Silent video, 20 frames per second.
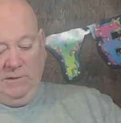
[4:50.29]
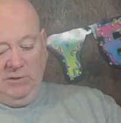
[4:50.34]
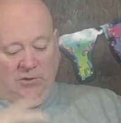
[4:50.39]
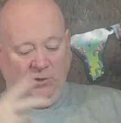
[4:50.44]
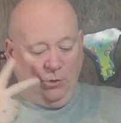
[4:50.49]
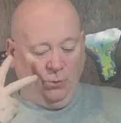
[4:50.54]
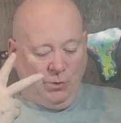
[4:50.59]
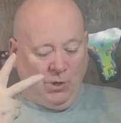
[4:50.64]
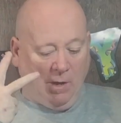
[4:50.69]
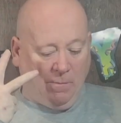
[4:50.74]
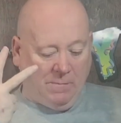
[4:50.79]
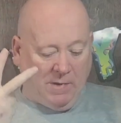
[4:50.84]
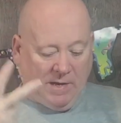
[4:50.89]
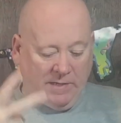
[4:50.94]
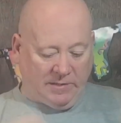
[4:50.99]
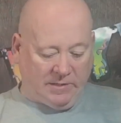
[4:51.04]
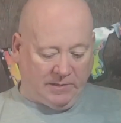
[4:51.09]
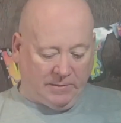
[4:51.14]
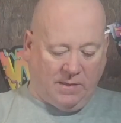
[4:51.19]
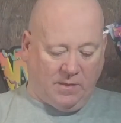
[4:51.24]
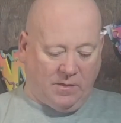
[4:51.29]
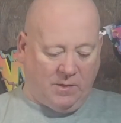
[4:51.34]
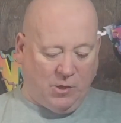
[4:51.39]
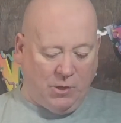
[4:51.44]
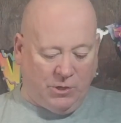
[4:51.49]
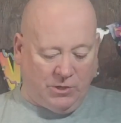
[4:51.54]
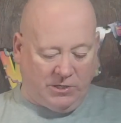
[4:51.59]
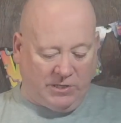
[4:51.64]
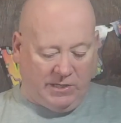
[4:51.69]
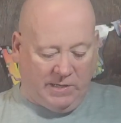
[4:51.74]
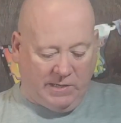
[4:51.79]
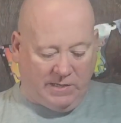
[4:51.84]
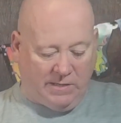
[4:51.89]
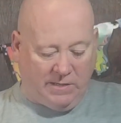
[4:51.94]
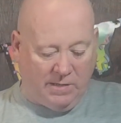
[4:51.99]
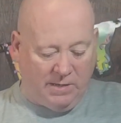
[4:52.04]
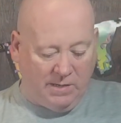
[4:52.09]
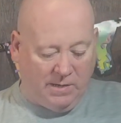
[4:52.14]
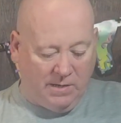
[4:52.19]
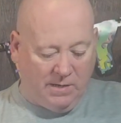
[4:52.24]
Two numbers,
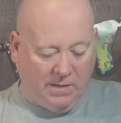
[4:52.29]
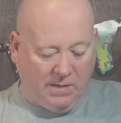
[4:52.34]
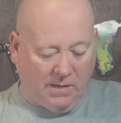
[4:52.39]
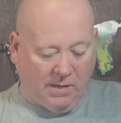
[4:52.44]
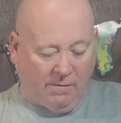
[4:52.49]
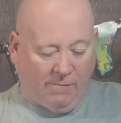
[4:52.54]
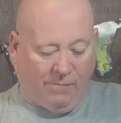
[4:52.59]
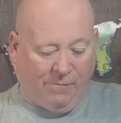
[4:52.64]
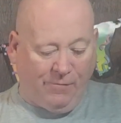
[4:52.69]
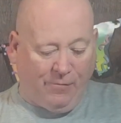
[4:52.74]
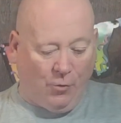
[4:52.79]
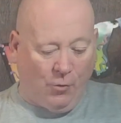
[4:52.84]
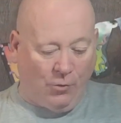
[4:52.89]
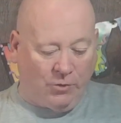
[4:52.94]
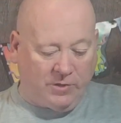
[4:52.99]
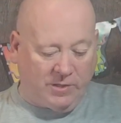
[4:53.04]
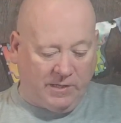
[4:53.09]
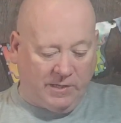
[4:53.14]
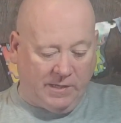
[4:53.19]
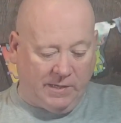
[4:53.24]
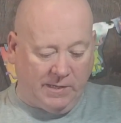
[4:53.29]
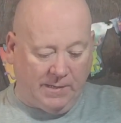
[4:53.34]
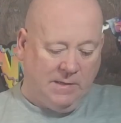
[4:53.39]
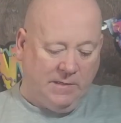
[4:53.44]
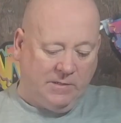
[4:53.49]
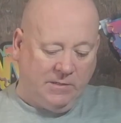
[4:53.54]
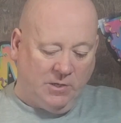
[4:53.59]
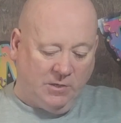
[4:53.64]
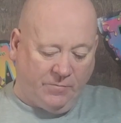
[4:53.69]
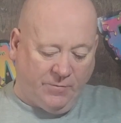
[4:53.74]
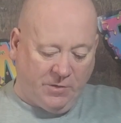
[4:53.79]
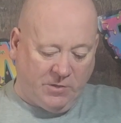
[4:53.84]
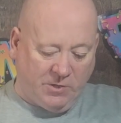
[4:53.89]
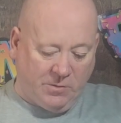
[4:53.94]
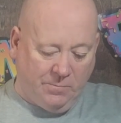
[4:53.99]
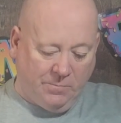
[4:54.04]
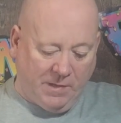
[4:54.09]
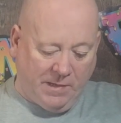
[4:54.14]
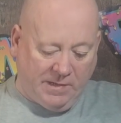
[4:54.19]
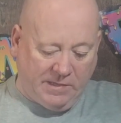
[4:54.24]
13 and 14. Look for
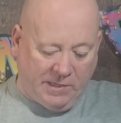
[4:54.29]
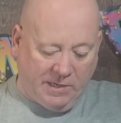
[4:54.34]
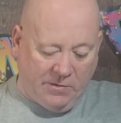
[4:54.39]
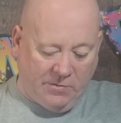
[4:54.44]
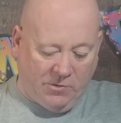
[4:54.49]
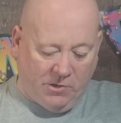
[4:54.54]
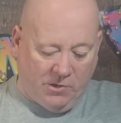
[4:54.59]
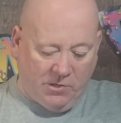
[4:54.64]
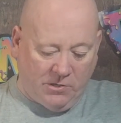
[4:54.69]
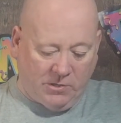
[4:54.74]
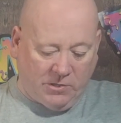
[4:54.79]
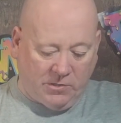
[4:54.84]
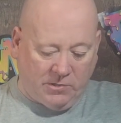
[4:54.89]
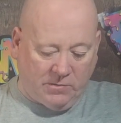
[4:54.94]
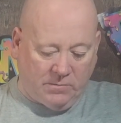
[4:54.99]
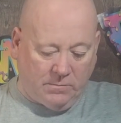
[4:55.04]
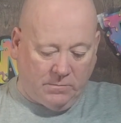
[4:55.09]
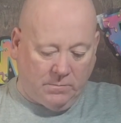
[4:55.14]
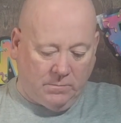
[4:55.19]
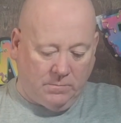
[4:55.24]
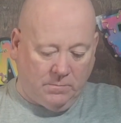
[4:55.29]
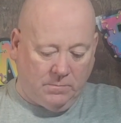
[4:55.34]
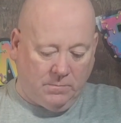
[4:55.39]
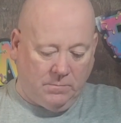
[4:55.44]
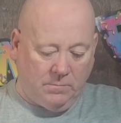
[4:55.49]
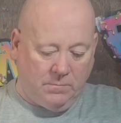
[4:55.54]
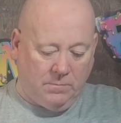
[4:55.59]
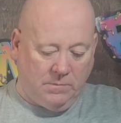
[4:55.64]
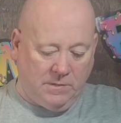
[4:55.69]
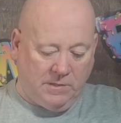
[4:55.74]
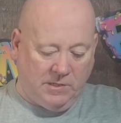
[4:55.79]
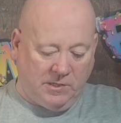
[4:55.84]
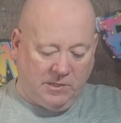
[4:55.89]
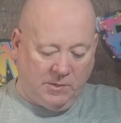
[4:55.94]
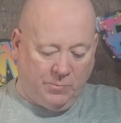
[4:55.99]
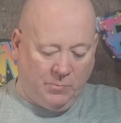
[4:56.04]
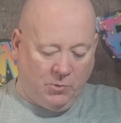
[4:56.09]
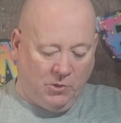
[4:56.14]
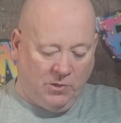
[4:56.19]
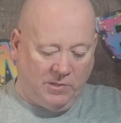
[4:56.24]
some big zeros. That's
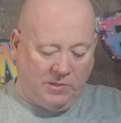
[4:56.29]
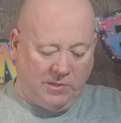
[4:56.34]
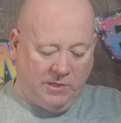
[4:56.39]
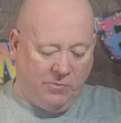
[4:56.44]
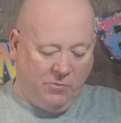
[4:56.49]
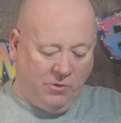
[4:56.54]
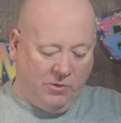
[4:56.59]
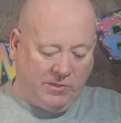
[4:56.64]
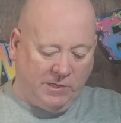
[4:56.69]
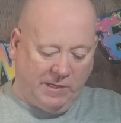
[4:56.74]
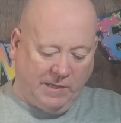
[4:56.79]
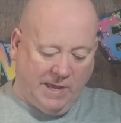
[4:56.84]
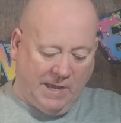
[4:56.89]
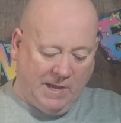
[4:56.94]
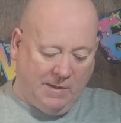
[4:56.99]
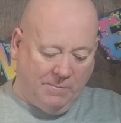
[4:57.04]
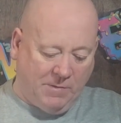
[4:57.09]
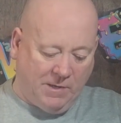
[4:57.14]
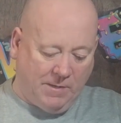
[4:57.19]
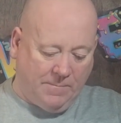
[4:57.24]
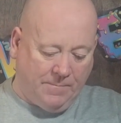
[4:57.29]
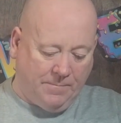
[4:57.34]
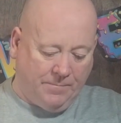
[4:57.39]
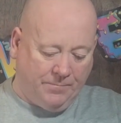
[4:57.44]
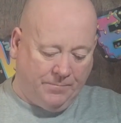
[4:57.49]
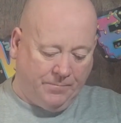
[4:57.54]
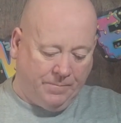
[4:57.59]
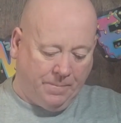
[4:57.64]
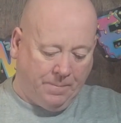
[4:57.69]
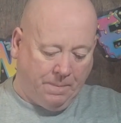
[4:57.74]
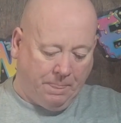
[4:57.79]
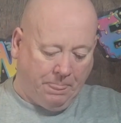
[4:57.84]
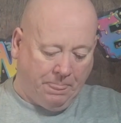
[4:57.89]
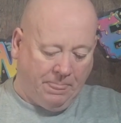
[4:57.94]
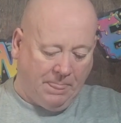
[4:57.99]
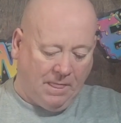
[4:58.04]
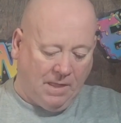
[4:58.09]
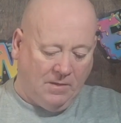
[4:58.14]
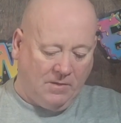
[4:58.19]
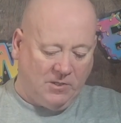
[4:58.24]
small zeros again, man.
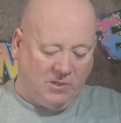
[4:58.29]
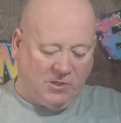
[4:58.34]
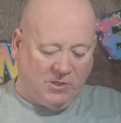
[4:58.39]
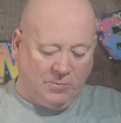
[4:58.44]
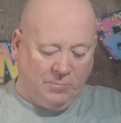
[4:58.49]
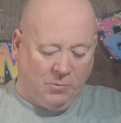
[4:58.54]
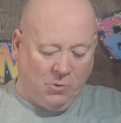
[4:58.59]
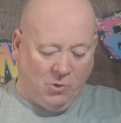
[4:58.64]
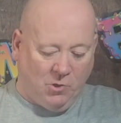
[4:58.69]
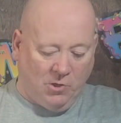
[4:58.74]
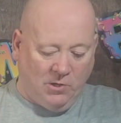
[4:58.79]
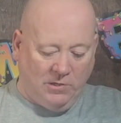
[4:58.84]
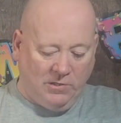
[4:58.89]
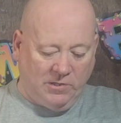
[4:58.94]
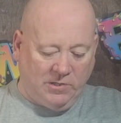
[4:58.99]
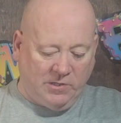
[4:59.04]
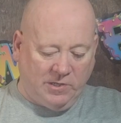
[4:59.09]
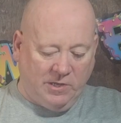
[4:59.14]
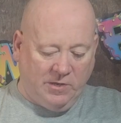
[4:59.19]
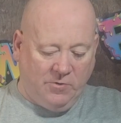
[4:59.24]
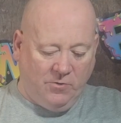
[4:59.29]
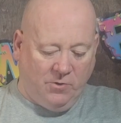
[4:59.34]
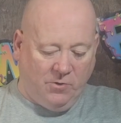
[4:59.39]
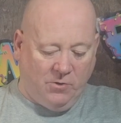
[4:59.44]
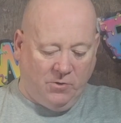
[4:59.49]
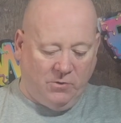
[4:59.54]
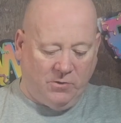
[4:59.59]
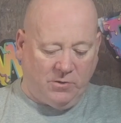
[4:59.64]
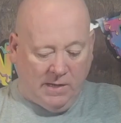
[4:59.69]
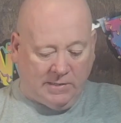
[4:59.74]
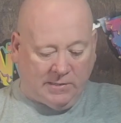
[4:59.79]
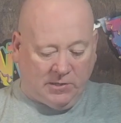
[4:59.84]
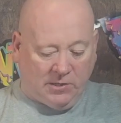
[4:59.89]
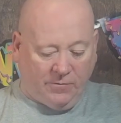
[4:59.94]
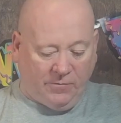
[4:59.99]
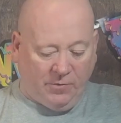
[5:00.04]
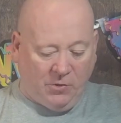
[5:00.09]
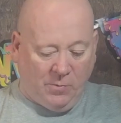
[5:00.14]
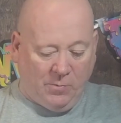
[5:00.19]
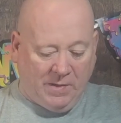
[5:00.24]
Small zeros. Let's look
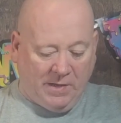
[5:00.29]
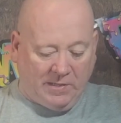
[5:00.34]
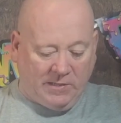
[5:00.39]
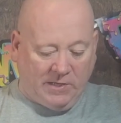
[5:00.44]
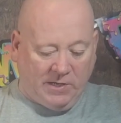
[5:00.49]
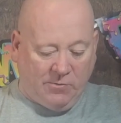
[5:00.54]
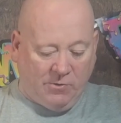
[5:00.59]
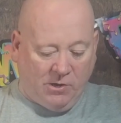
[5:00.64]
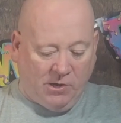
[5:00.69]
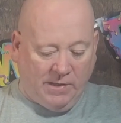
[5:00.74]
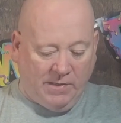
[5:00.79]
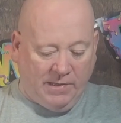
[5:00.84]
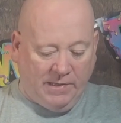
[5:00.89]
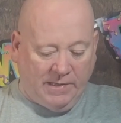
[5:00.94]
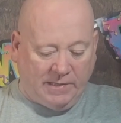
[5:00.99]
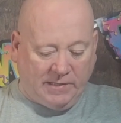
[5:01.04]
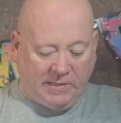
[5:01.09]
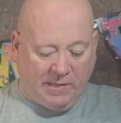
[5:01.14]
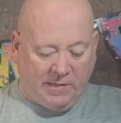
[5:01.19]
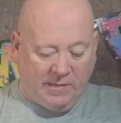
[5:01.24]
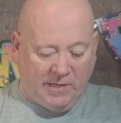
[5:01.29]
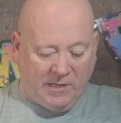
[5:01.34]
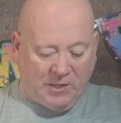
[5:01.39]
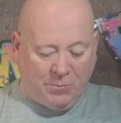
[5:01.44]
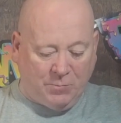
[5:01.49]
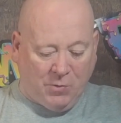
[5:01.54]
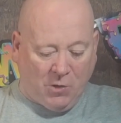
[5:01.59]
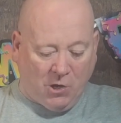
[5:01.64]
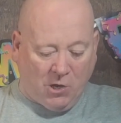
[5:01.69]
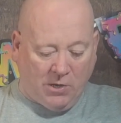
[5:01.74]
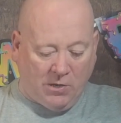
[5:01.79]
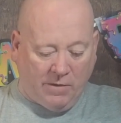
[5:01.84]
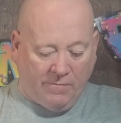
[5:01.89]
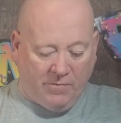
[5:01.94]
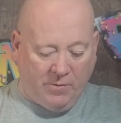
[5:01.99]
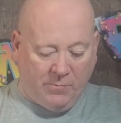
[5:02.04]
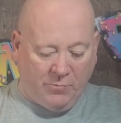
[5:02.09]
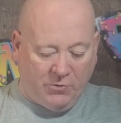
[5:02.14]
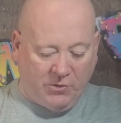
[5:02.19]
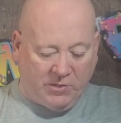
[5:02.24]
for a big zero, at least at this part of
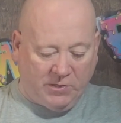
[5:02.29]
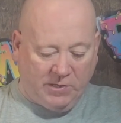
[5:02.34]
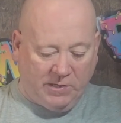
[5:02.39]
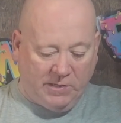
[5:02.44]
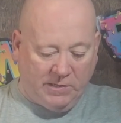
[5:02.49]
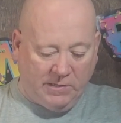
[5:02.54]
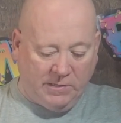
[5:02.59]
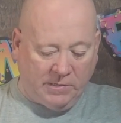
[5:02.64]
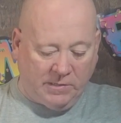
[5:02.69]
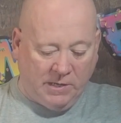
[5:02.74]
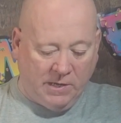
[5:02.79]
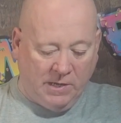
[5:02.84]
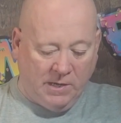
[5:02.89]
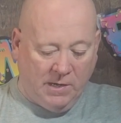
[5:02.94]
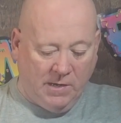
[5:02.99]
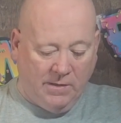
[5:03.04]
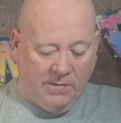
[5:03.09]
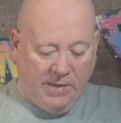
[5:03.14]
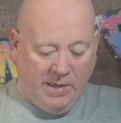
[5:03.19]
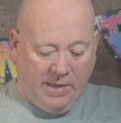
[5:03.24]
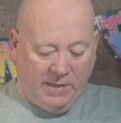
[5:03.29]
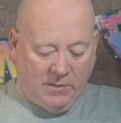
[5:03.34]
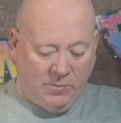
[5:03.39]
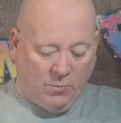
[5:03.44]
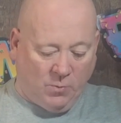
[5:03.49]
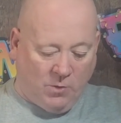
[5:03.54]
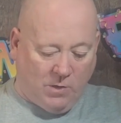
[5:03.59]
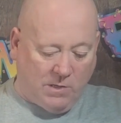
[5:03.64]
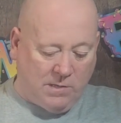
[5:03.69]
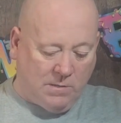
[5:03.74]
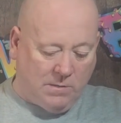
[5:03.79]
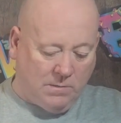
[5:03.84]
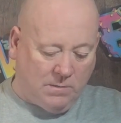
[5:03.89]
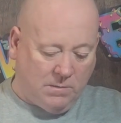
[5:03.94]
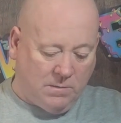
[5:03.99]
the proceedings. There's one.